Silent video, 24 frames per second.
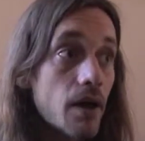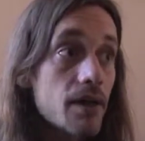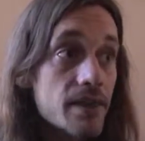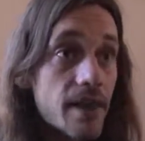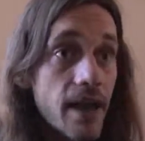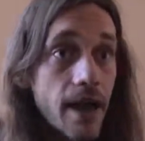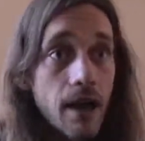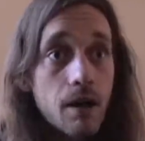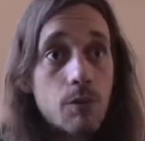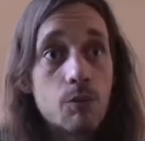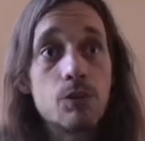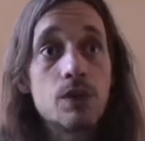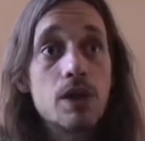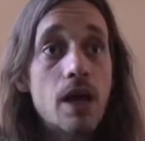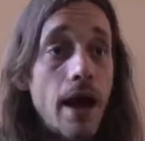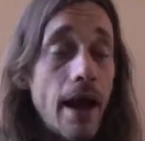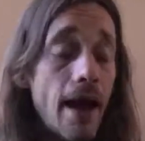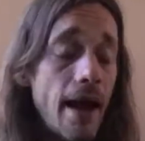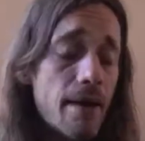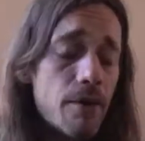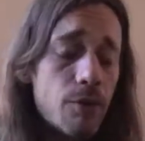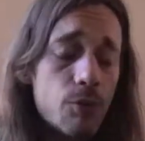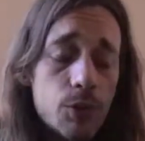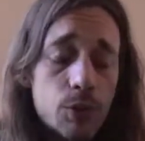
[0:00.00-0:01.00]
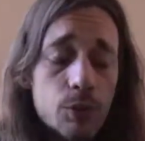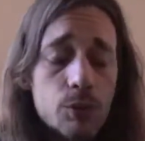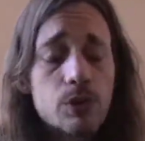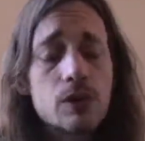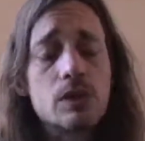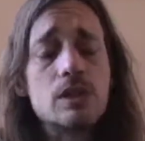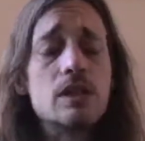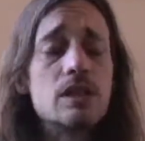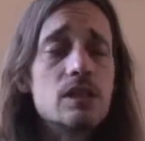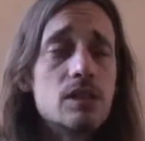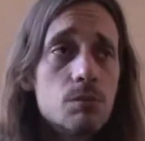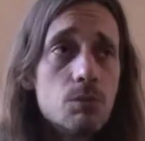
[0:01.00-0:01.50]
yeah, we
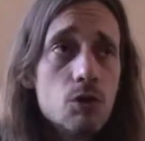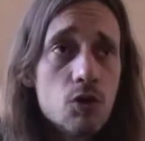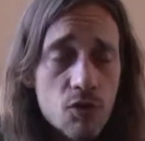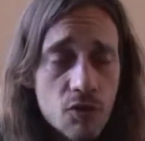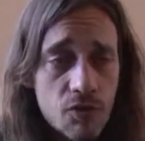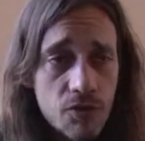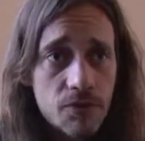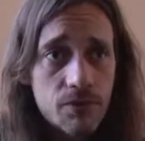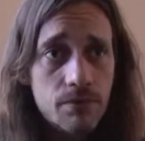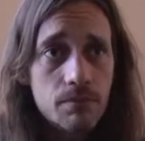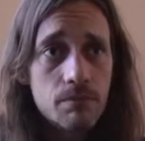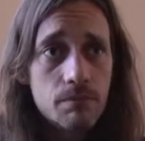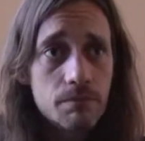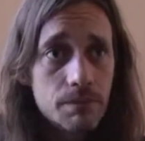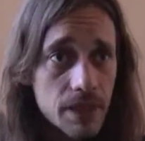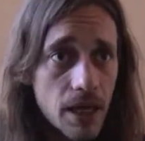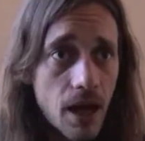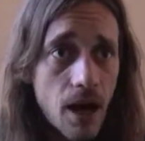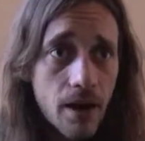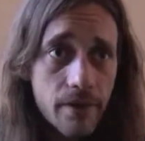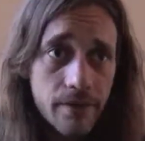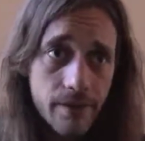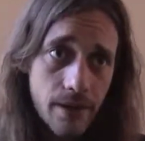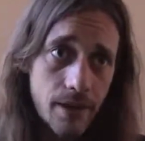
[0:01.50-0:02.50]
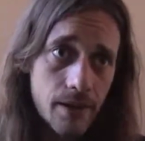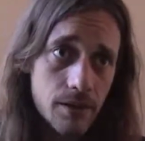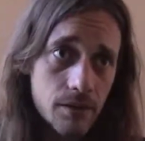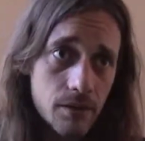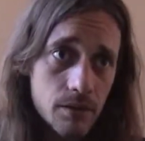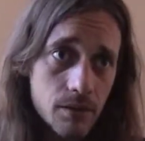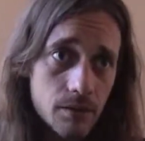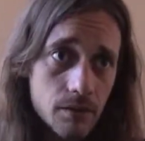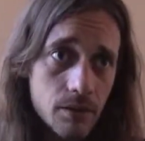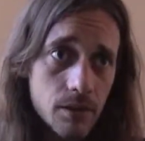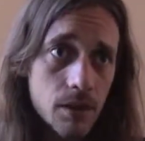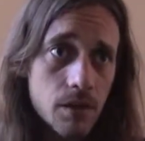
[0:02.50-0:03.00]
really need to move beyond that,
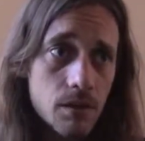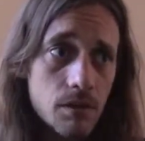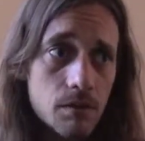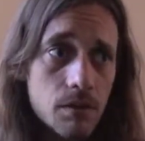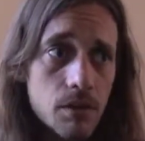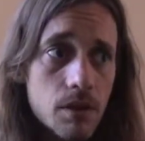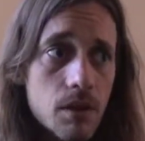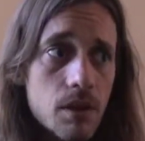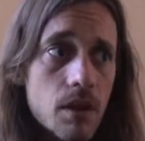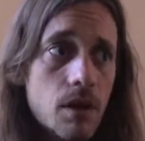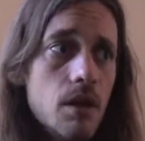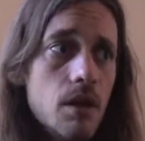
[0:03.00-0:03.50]
you know?